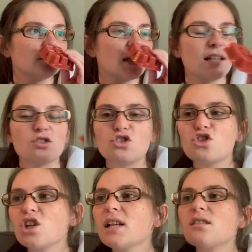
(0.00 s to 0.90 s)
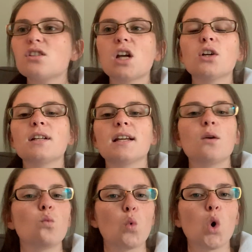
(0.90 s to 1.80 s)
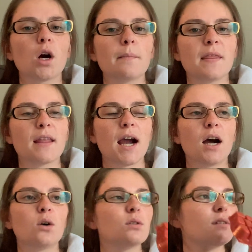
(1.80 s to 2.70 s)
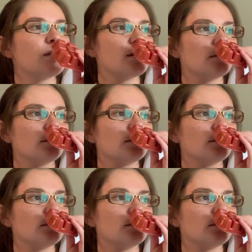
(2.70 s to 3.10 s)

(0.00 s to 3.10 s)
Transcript: It's just starting to get warm in the house,